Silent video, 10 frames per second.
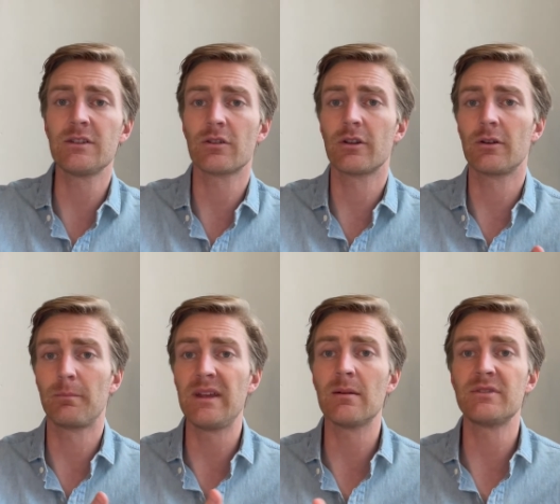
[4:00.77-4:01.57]
or their
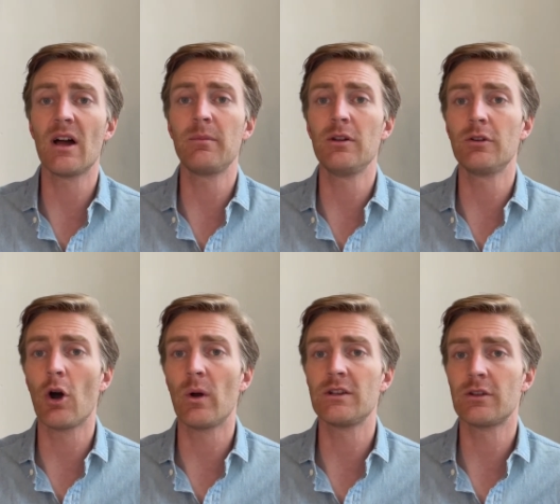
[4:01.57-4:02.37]
BMW
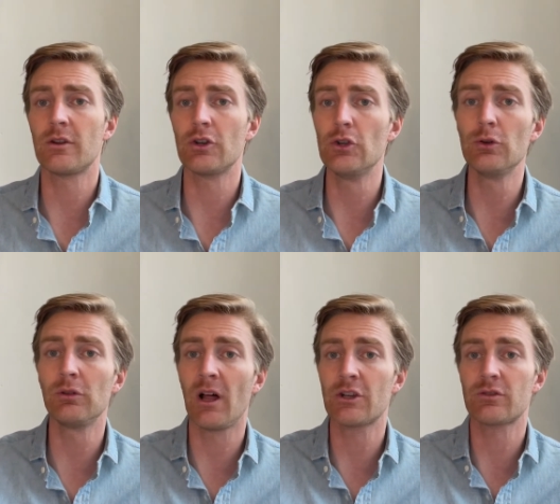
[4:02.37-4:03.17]
going to their new
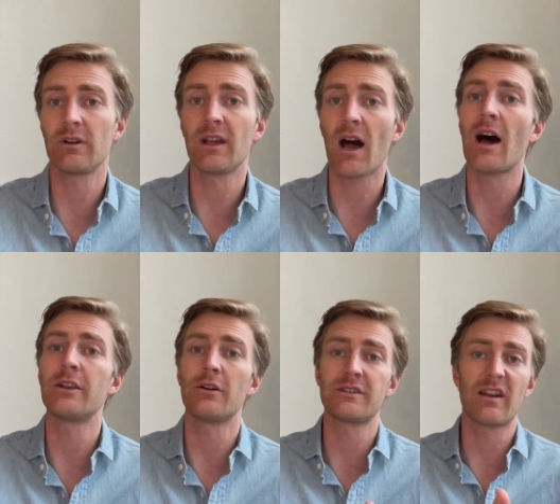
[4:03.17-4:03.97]
luxury
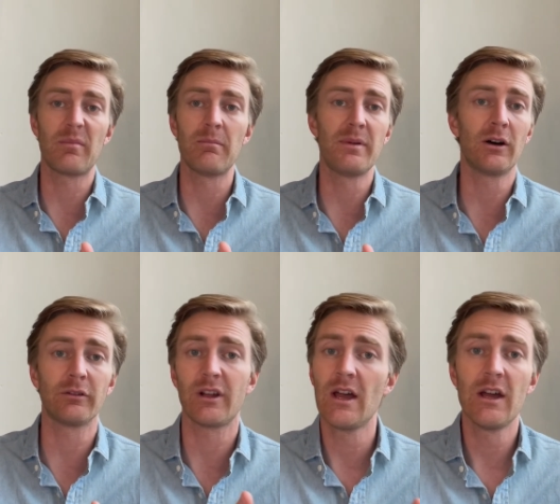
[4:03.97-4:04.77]
condos that have been
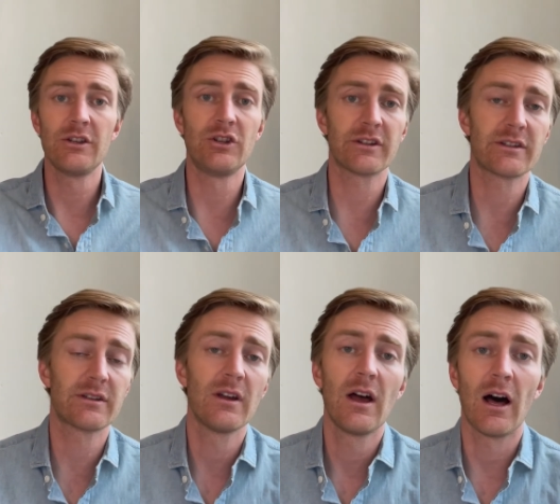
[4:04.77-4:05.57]
built just
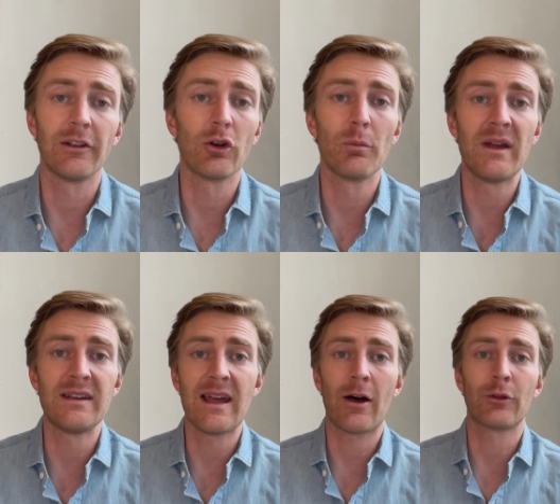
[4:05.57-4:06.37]
a little bit
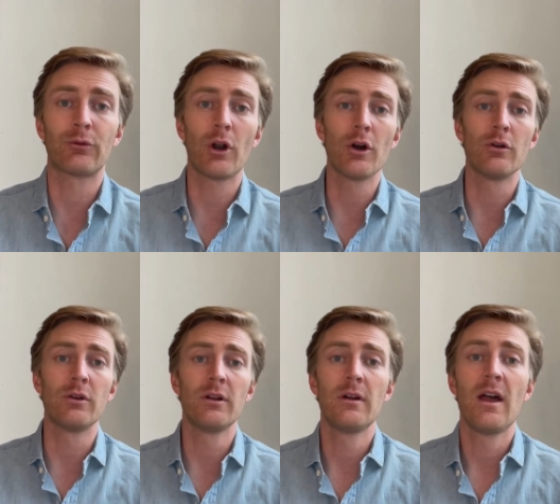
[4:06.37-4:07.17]
down the road.
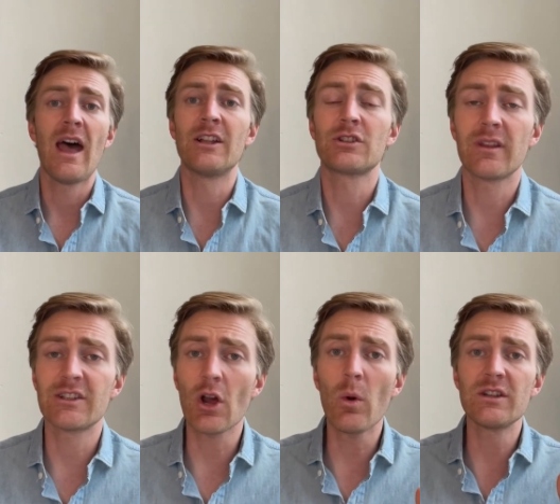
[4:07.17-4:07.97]
And so
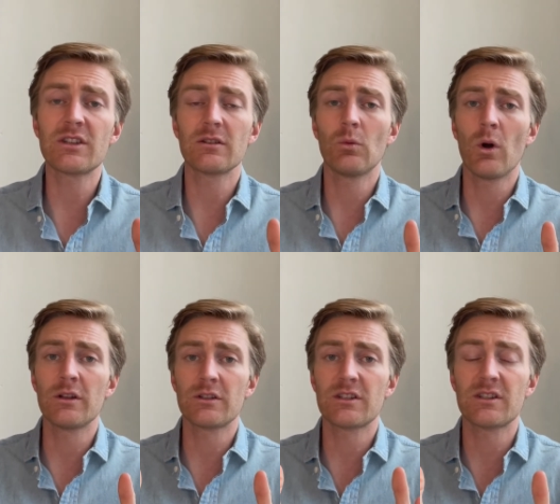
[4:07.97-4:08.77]
that's always
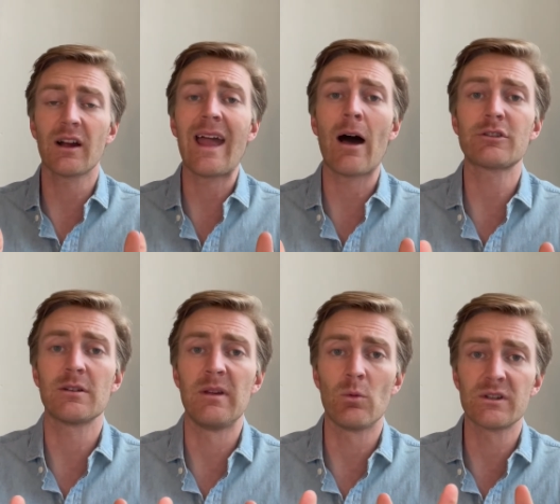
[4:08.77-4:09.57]
stuck out to
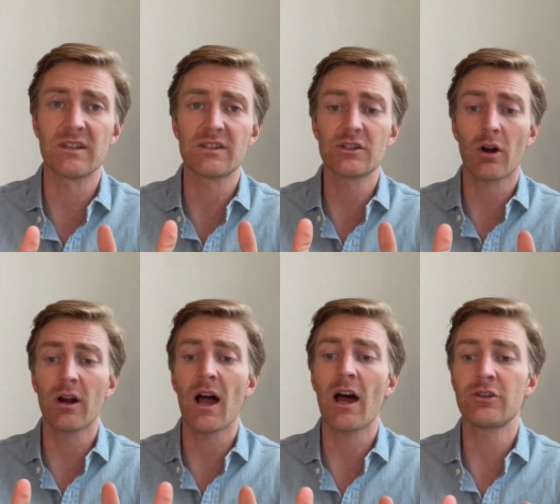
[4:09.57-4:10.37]
me was this stark
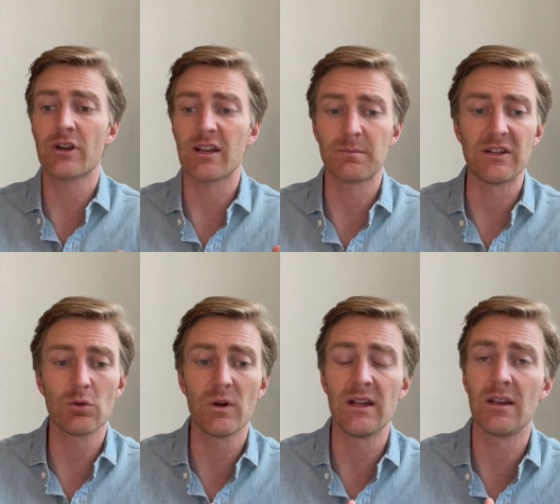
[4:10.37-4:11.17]
contrast
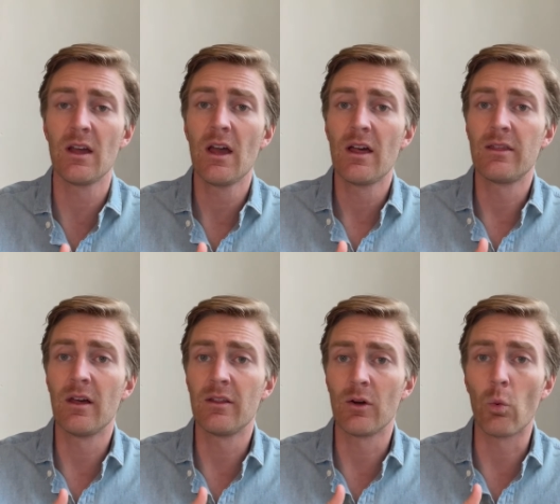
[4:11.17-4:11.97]
between the,
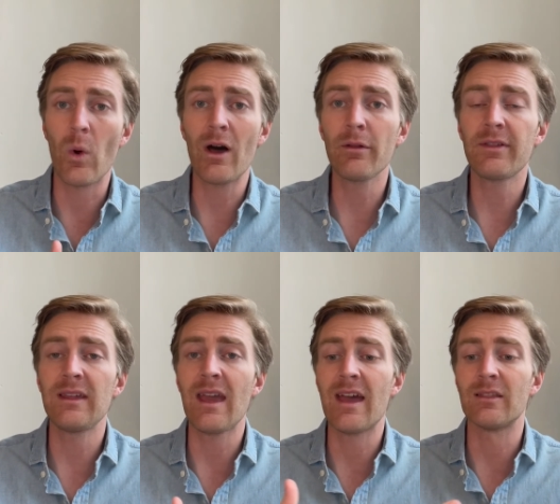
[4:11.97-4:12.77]
the
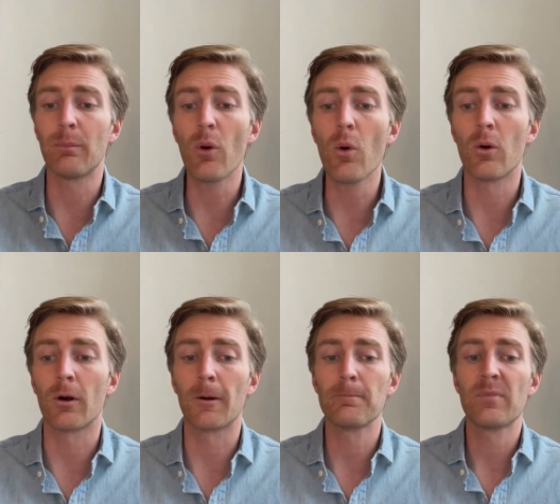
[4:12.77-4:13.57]
wealthy and the
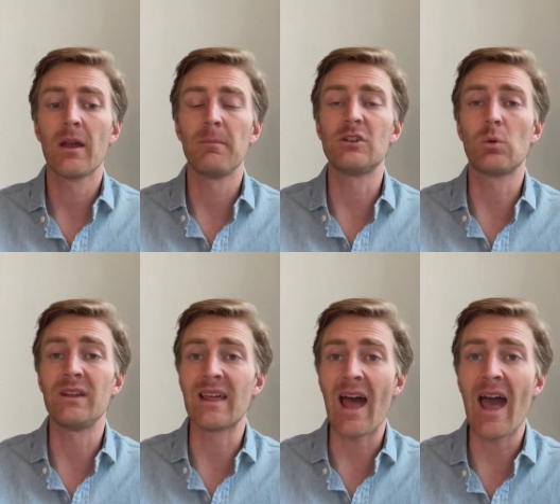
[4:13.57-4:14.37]
poor,
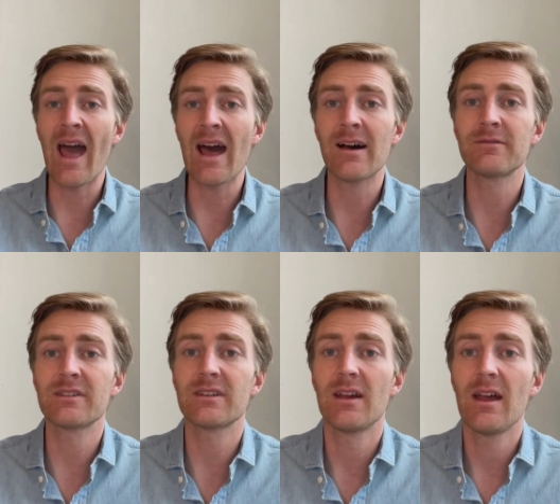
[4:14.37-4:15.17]
between the haves